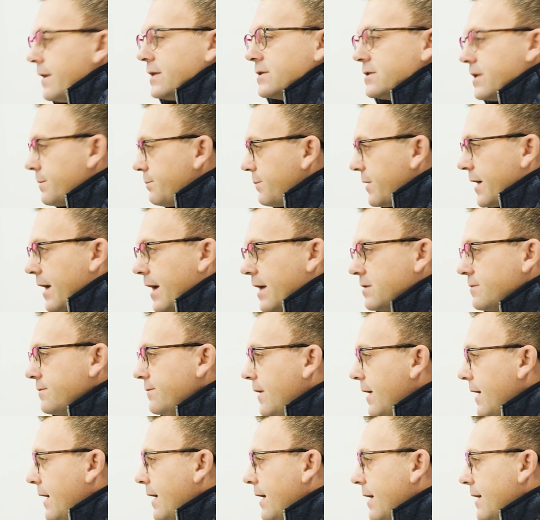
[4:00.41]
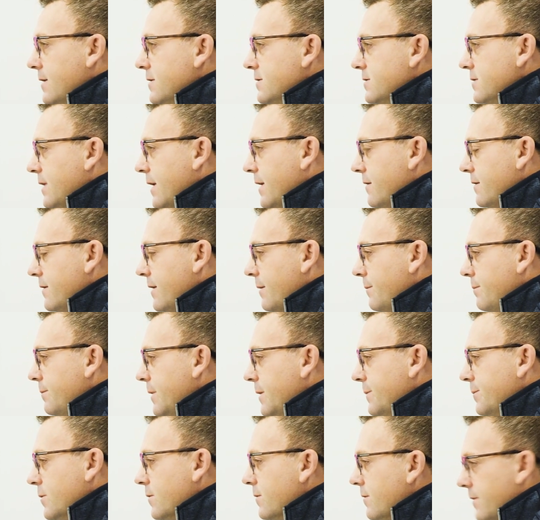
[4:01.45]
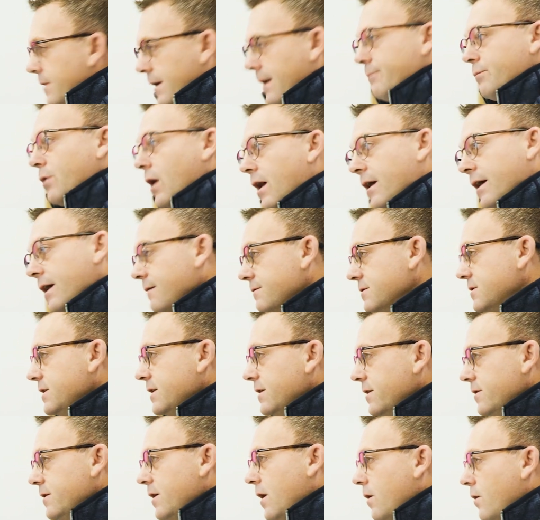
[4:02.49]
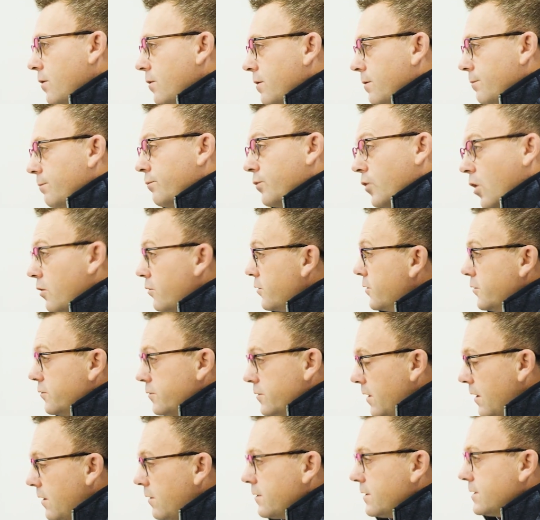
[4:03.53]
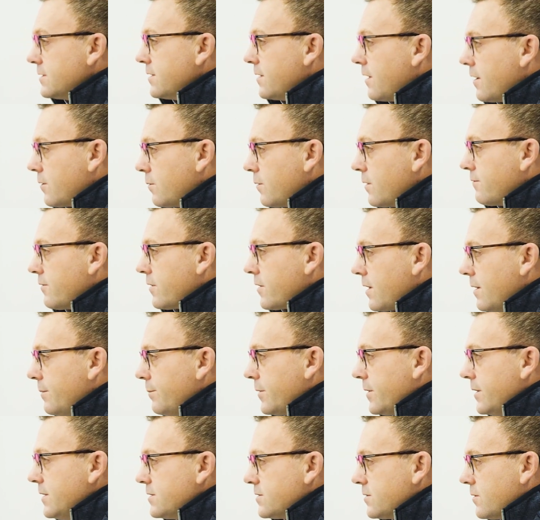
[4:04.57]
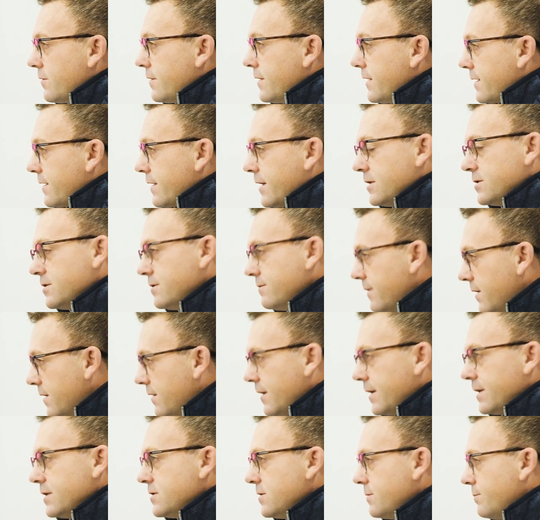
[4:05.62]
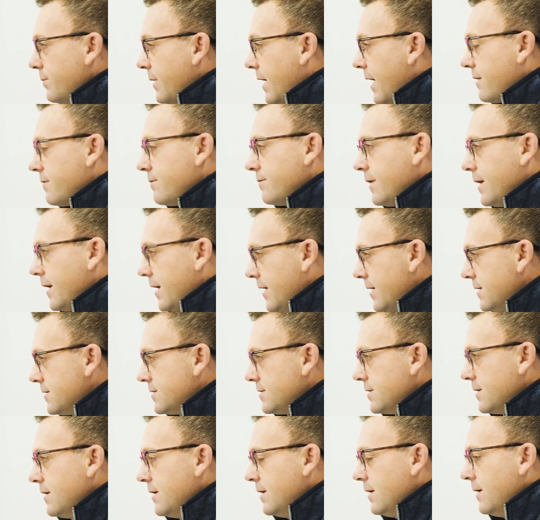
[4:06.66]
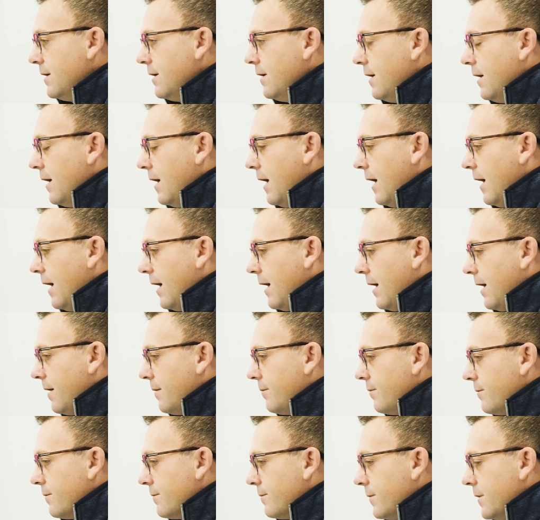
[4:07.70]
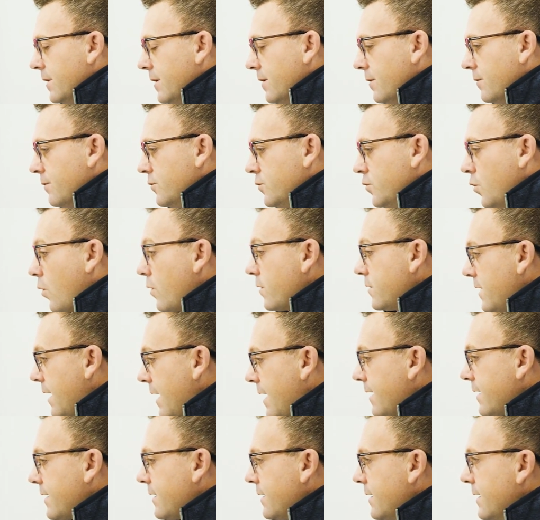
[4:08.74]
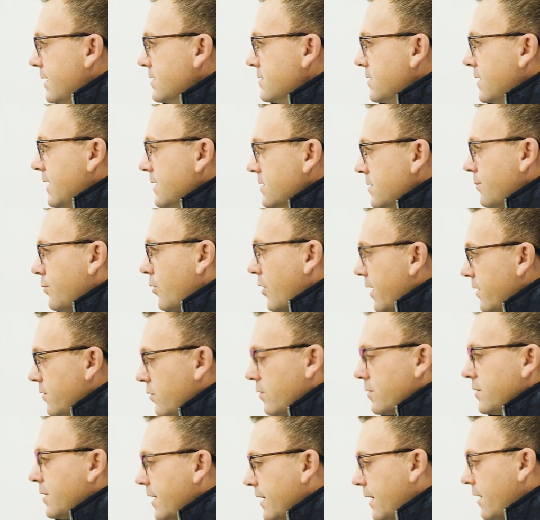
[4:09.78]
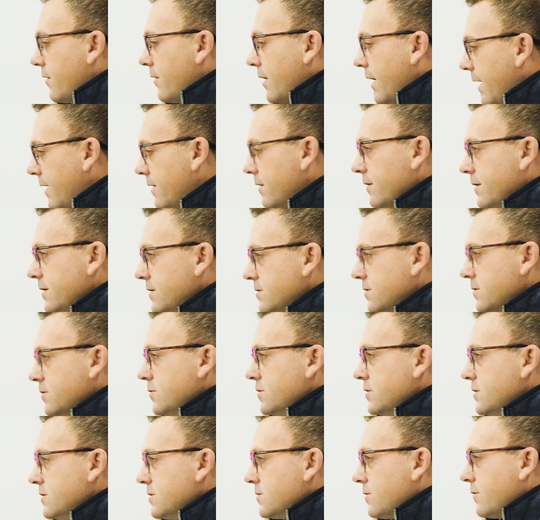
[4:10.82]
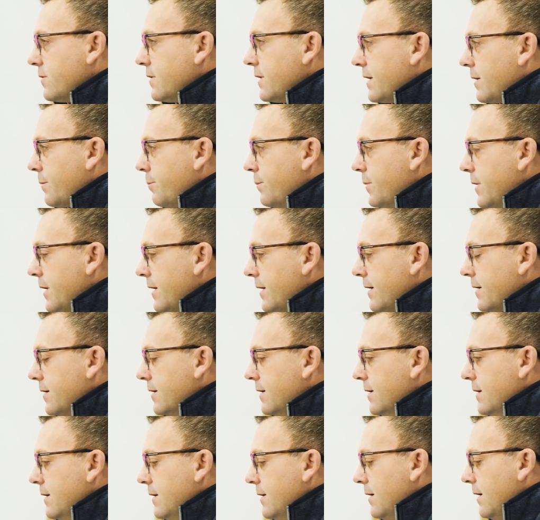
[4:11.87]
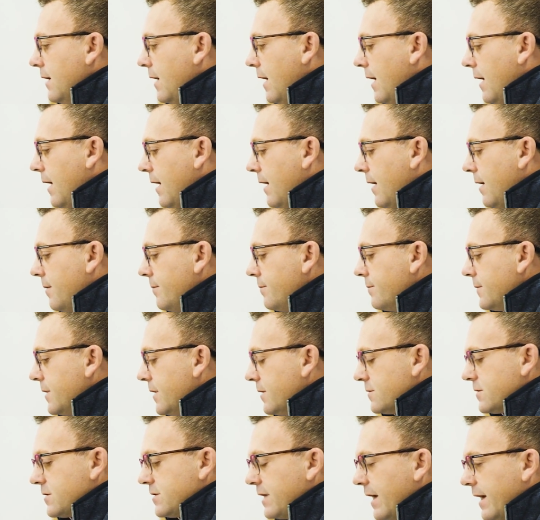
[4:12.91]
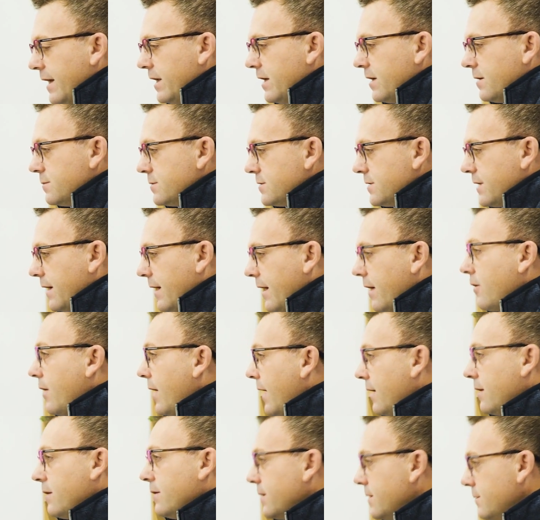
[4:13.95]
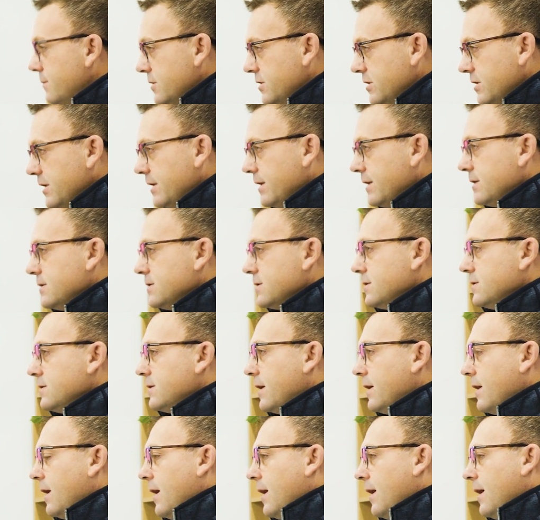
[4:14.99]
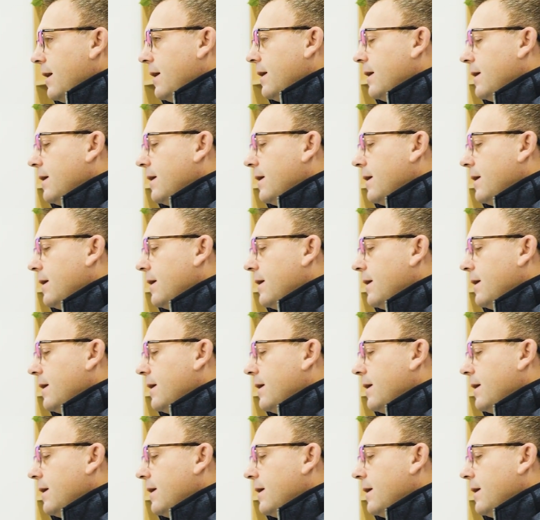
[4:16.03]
things like big ass fans that that people probably have seen and known. Mm. Broan-NuTone is another one of our companies. So think kitchen ventilation, bath fans. Mm. Um, you know, Nortek is is a brand Nortek air handling solution. So think big, um, you know, stadiums air handling machines mm. and. Um,